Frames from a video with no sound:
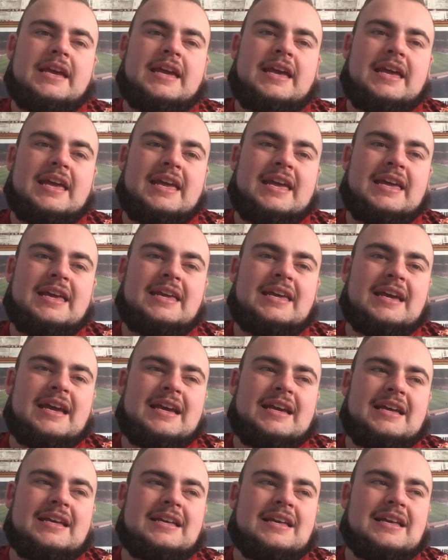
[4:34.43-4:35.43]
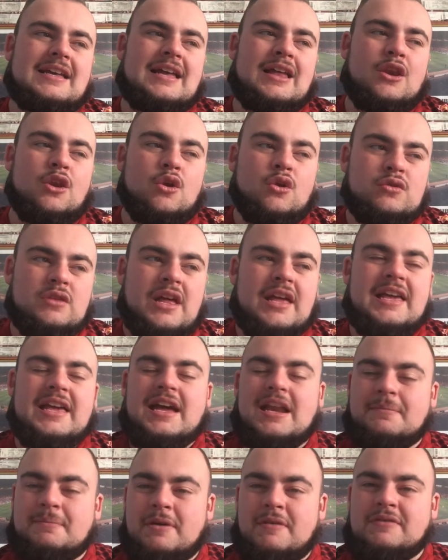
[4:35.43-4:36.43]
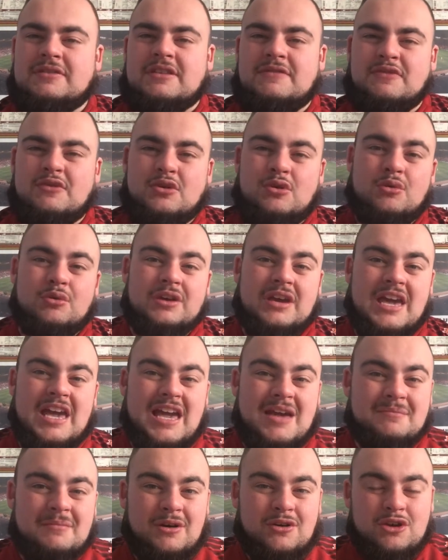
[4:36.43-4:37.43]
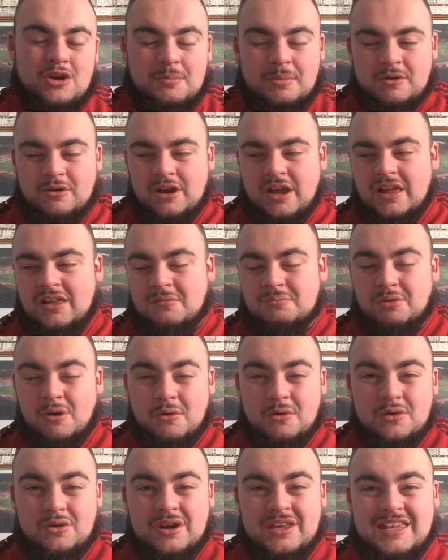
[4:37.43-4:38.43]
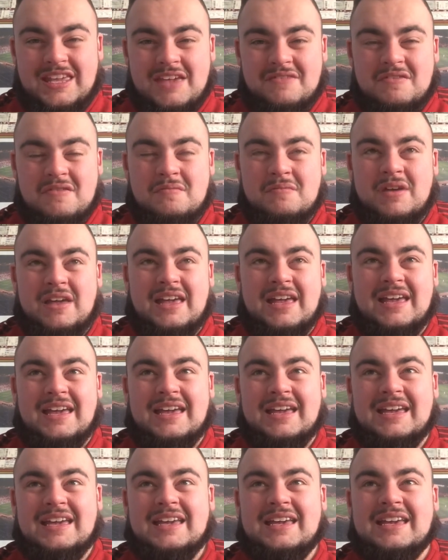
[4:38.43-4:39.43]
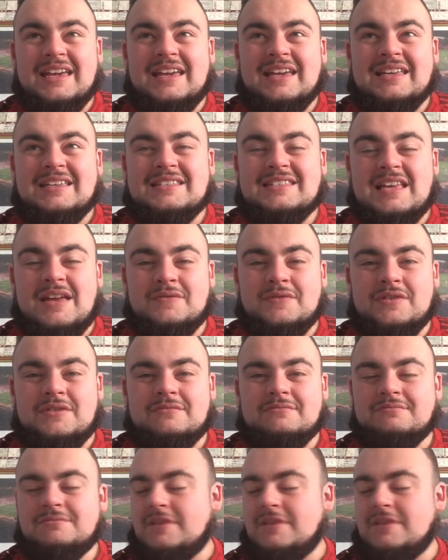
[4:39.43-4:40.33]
It looked like he had a bit of a difficult game. I'm going to be real. I'm probably going to give him a 7.